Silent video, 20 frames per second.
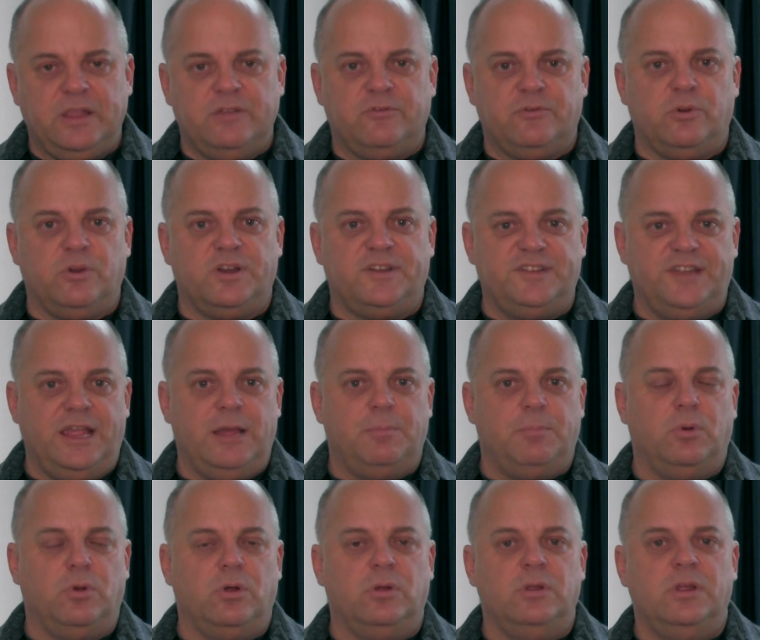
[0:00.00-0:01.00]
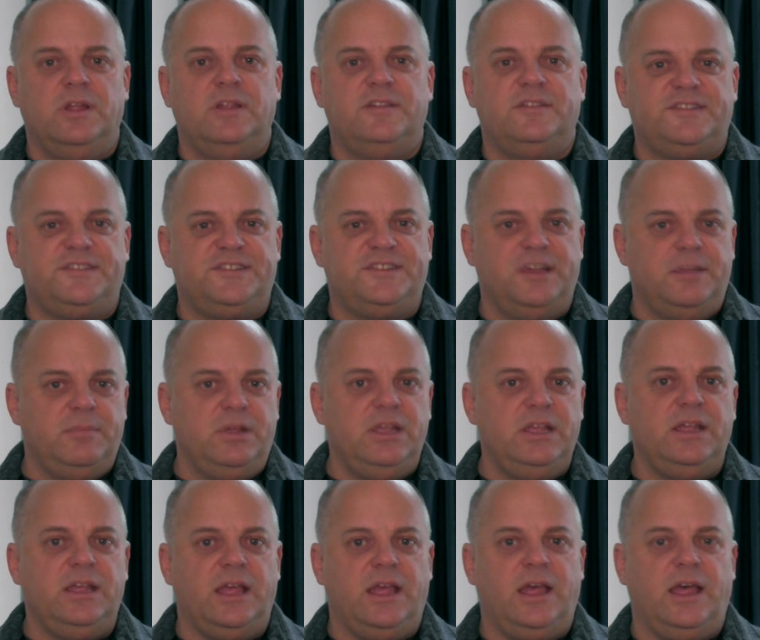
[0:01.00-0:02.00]
For example,
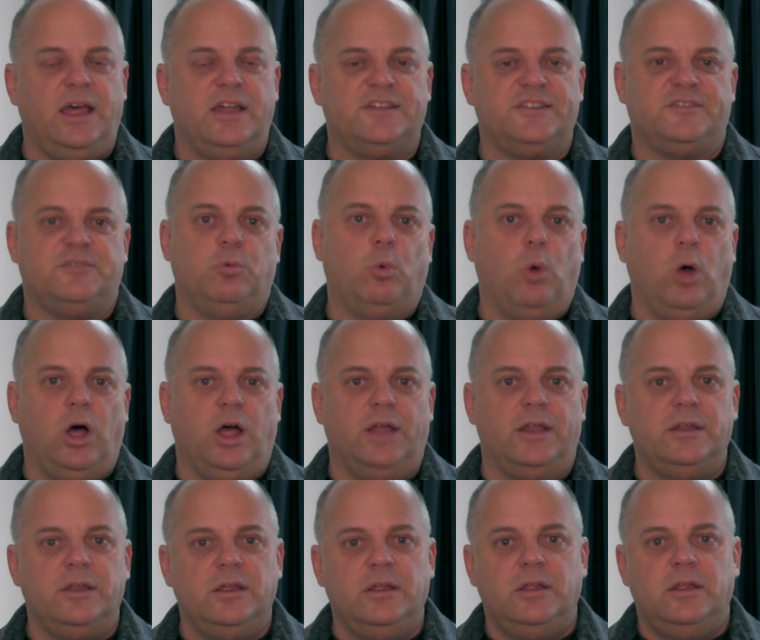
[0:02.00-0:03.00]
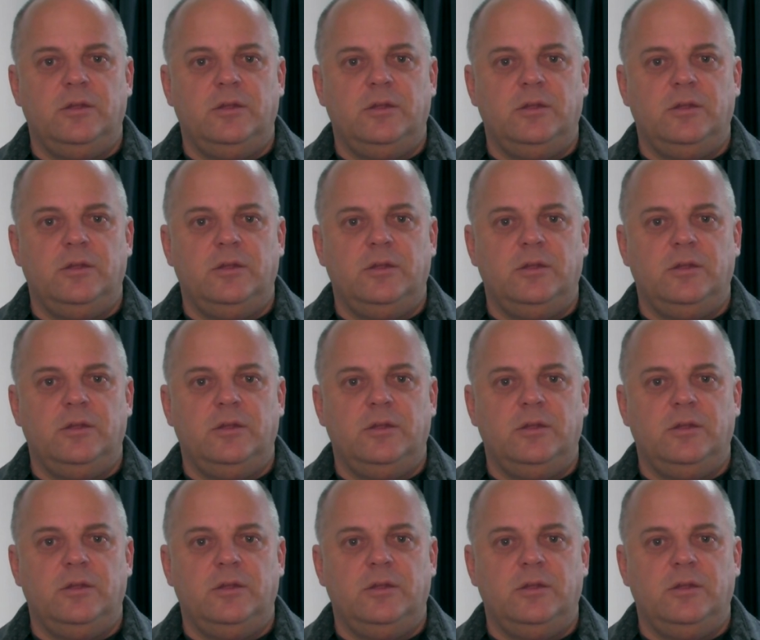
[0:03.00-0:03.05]
SEMI S1,